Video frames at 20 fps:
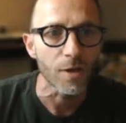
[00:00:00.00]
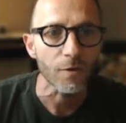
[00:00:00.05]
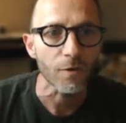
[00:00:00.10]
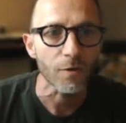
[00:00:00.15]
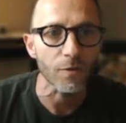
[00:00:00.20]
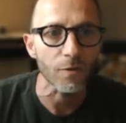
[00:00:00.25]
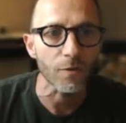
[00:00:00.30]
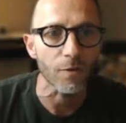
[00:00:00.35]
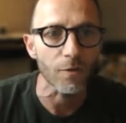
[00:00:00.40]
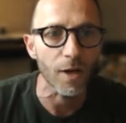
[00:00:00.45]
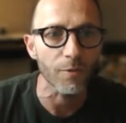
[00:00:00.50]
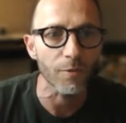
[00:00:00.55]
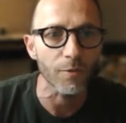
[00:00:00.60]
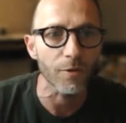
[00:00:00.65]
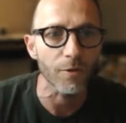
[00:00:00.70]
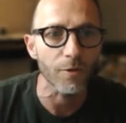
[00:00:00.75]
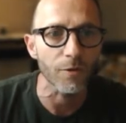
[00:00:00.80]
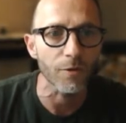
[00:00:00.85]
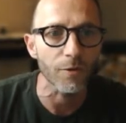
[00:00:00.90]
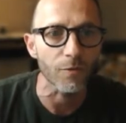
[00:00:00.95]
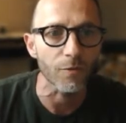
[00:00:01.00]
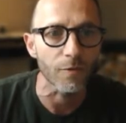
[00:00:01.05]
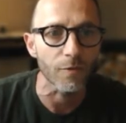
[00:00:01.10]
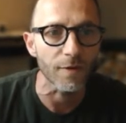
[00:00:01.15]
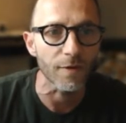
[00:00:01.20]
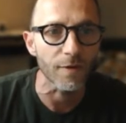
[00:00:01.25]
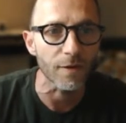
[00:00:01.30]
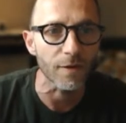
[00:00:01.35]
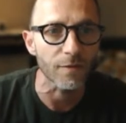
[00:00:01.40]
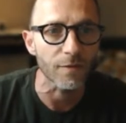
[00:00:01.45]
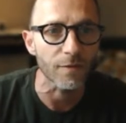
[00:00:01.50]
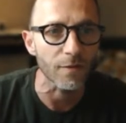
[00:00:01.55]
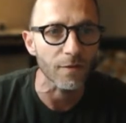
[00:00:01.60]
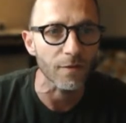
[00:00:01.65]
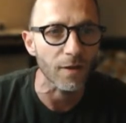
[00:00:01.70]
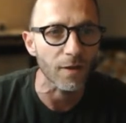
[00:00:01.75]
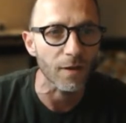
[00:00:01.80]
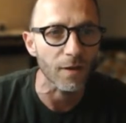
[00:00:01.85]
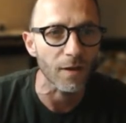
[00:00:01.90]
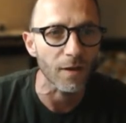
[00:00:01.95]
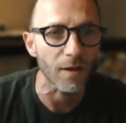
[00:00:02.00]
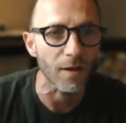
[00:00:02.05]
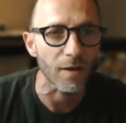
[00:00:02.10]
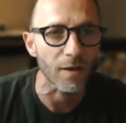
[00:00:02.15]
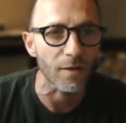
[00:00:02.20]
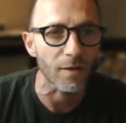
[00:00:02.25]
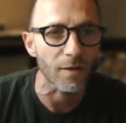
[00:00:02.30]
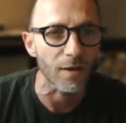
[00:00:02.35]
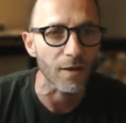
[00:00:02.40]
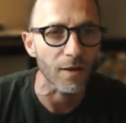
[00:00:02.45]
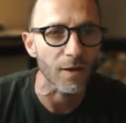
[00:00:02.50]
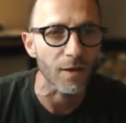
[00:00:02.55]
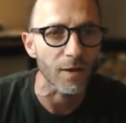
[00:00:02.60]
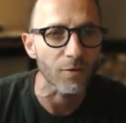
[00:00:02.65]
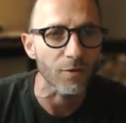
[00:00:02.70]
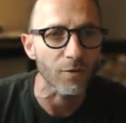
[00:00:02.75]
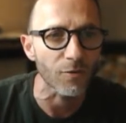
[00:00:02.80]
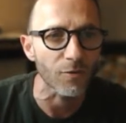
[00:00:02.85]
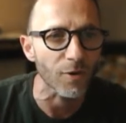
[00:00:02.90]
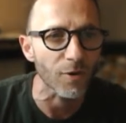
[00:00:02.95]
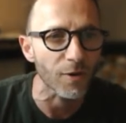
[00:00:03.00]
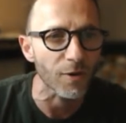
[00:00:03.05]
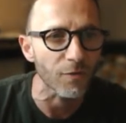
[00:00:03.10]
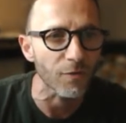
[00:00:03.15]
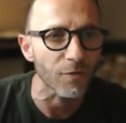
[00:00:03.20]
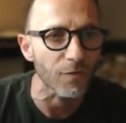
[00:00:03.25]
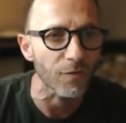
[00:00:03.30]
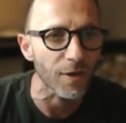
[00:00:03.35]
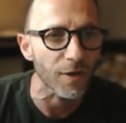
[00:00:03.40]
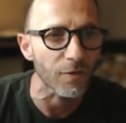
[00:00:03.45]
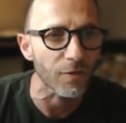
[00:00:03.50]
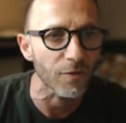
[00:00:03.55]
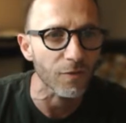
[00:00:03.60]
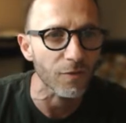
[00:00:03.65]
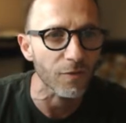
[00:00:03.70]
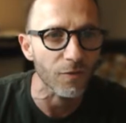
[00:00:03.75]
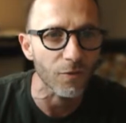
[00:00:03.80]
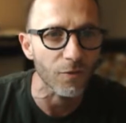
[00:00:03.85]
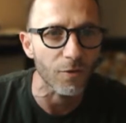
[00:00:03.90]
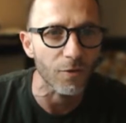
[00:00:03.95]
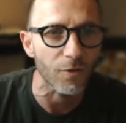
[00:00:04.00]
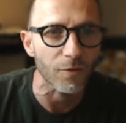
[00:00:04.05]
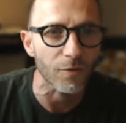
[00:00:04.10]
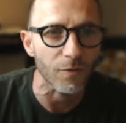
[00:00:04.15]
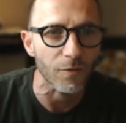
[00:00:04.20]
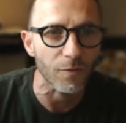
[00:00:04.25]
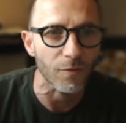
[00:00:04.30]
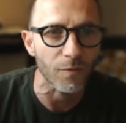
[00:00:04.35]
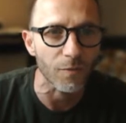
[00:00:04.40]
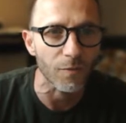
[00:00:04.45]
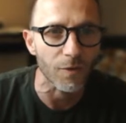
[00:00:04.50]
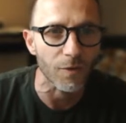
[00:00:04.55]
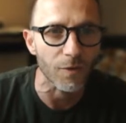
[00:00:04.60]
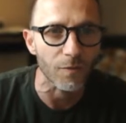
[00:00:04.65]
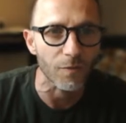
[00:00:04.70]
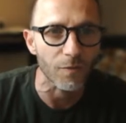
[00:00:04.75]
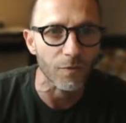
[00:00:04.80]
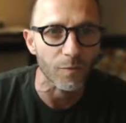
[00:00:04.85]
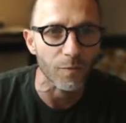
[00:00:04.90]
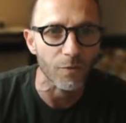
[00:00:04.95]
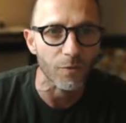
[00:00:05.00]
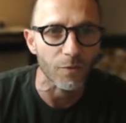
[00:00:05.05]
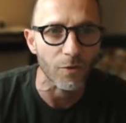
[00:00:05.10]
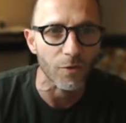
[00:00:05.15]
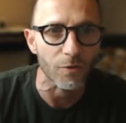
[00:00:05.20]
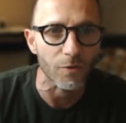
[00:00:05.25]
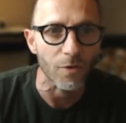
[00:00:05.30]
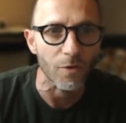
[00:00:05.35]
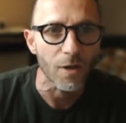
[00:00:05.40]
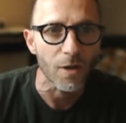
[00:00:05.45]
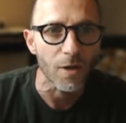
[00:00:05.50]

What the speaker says: So I will go into data and then I try to find a sort or something of some sort.